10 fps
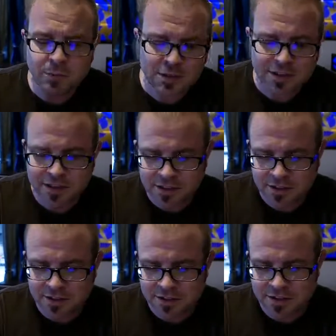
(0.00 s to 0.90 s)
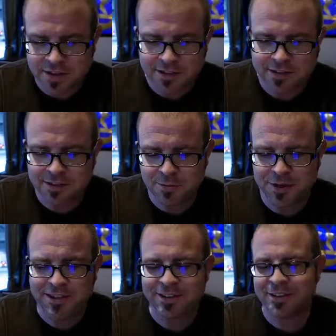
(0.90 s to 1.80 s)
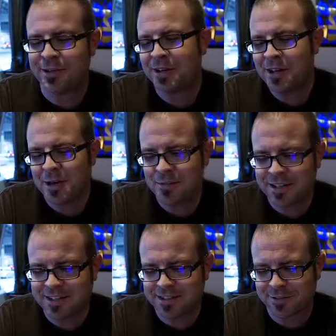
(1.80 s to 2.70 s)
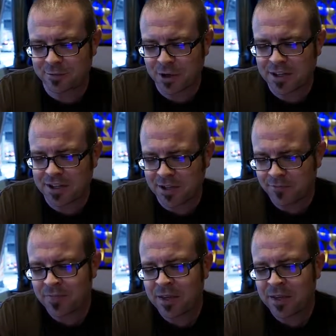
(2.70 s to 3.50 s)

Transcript: depending on how you look at it and depending on your opinions of marketing.